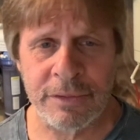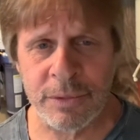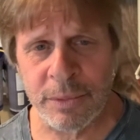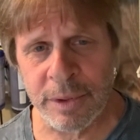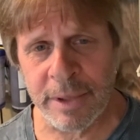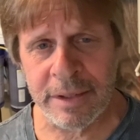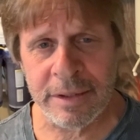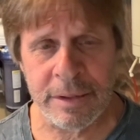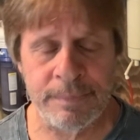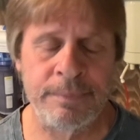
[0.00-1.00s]
to worry about
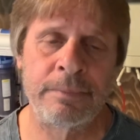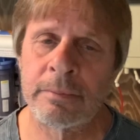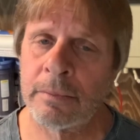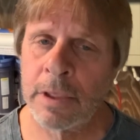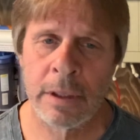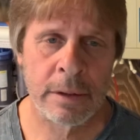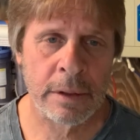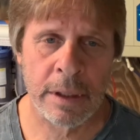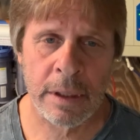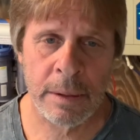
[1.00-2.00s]

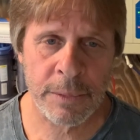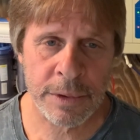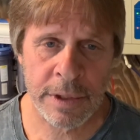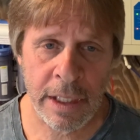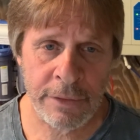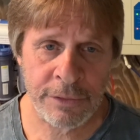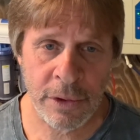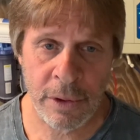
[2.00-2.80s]
the numbers have to